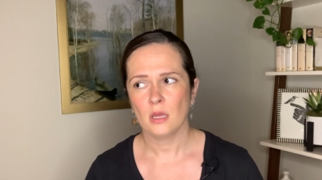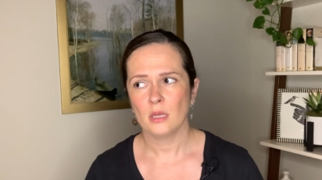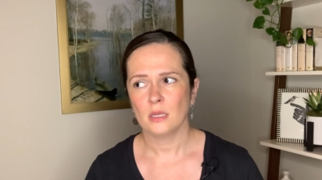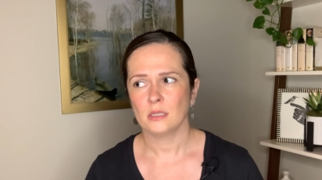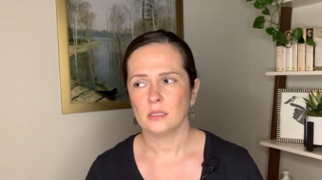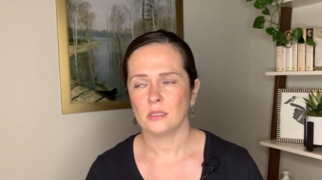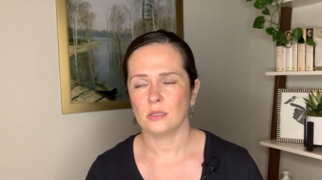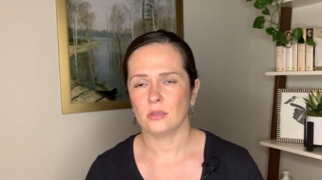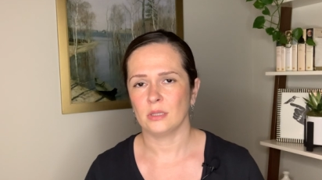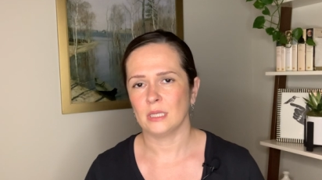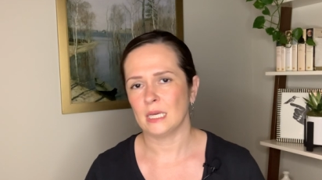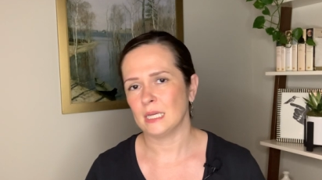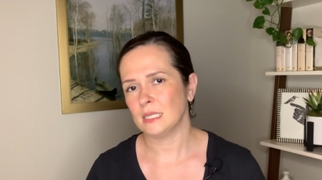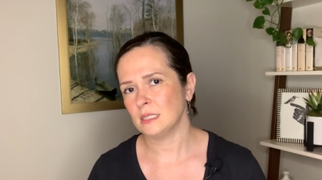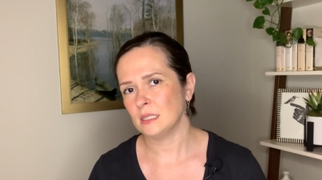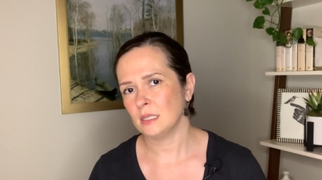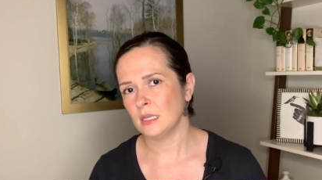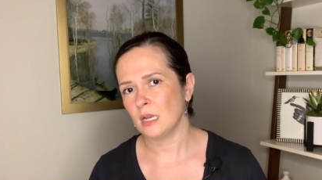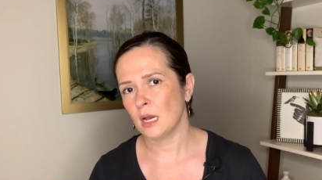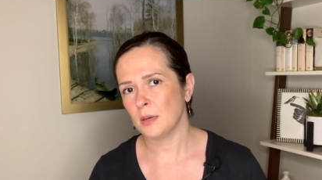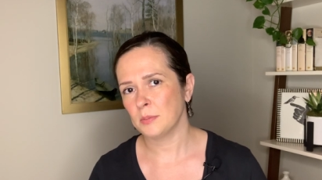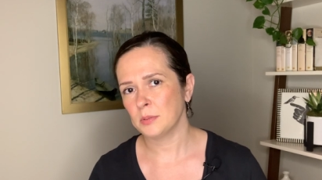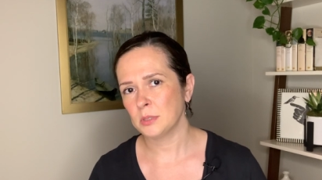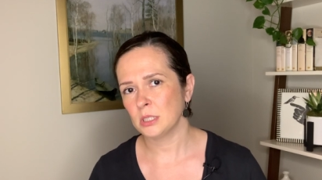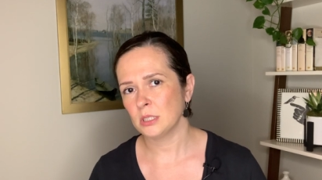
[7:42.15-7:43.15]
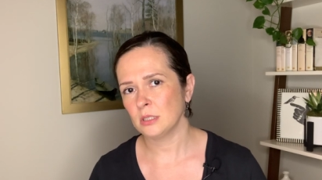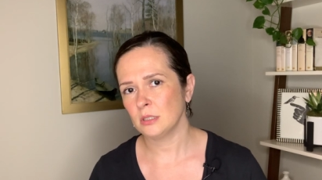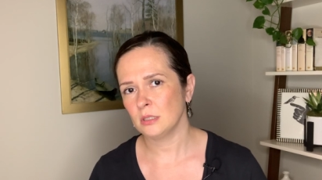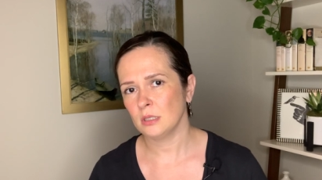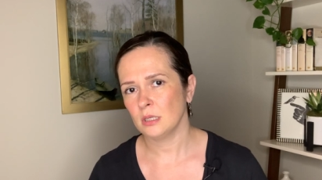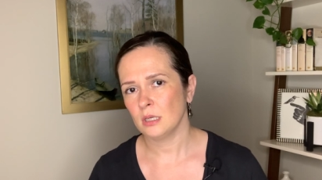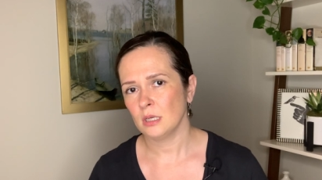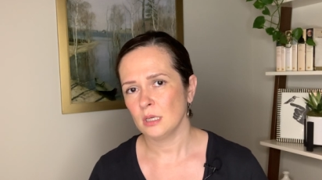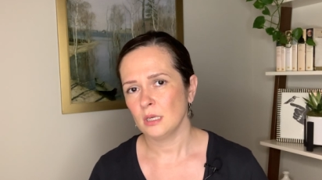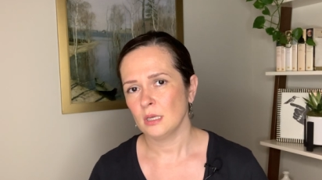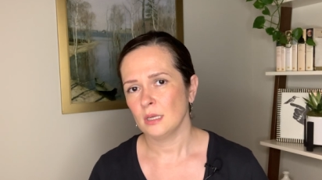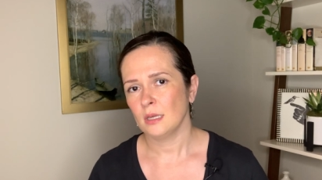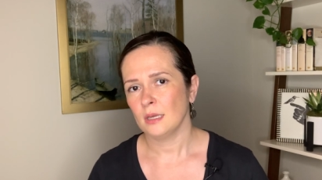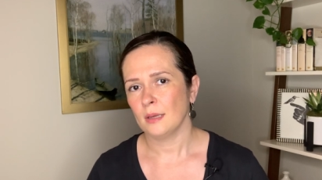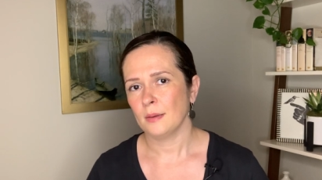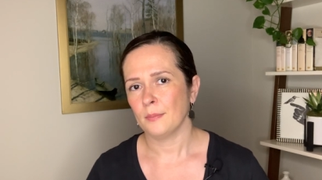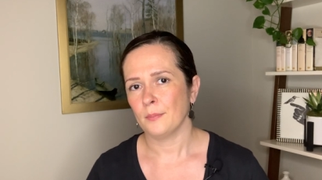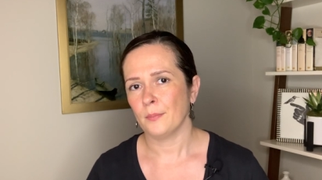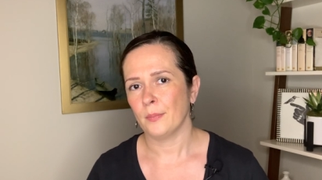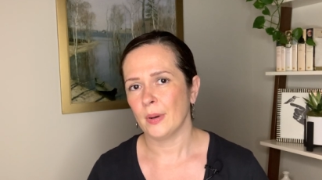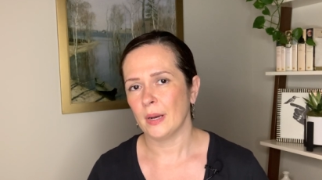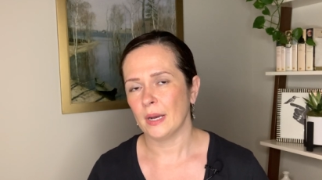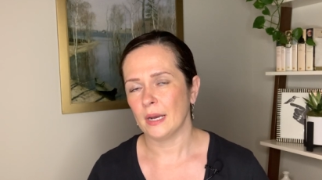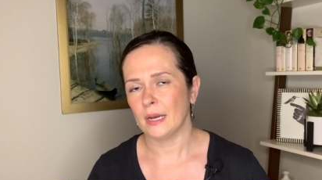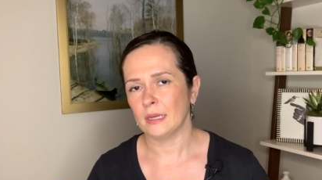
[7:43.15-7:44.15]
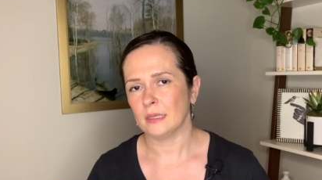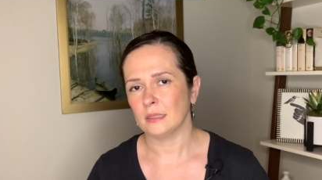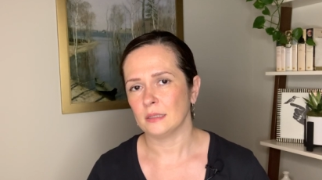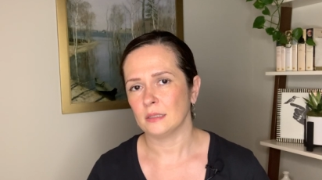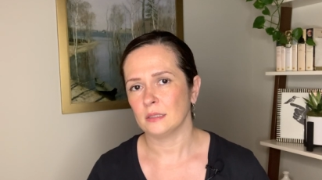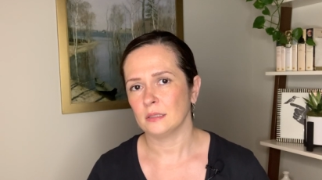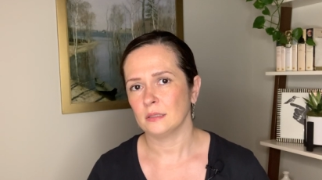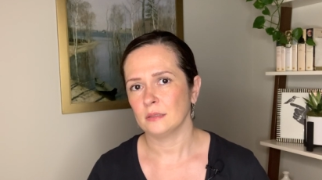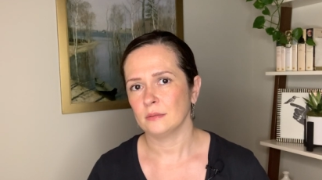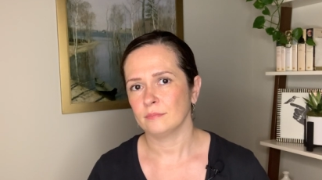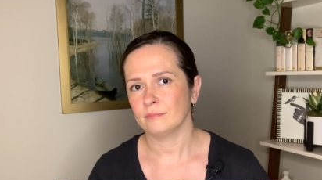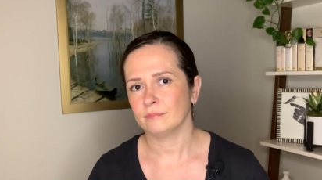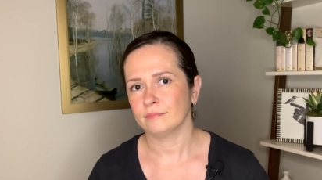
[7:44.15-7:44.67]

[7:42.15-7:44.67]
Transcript: so that's an option, but